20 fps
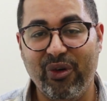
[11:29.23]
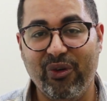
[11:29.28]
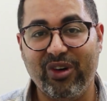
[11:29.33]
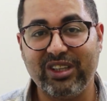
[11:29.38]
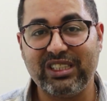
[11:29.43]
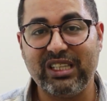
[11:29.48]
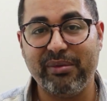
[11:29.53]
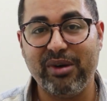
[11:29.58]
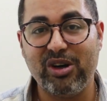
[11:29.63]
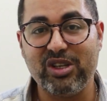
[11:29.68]

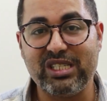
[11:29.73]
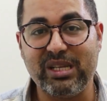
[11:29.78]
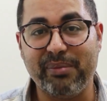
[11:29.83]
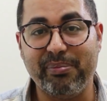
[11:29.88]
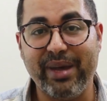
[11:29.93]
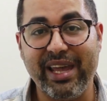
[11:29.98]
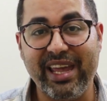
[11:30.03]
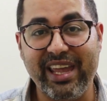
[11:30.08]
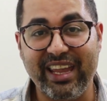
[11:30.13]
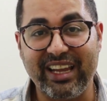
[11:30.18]
What about the
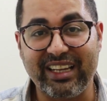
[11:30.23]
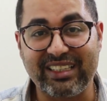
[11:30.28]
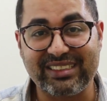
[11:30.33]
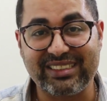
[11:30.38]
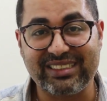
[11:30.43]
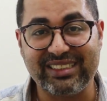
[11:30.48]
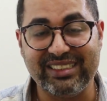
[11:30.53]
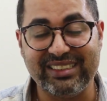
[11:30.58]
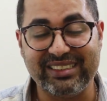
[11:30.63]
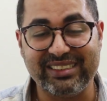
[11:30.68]

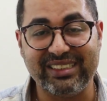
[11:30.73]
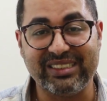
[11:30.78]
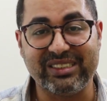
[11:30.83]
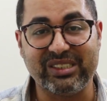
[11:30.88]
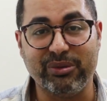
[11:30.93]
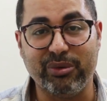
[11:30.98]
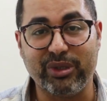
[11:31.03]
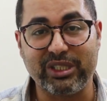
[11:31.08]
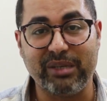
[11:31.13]
banks system?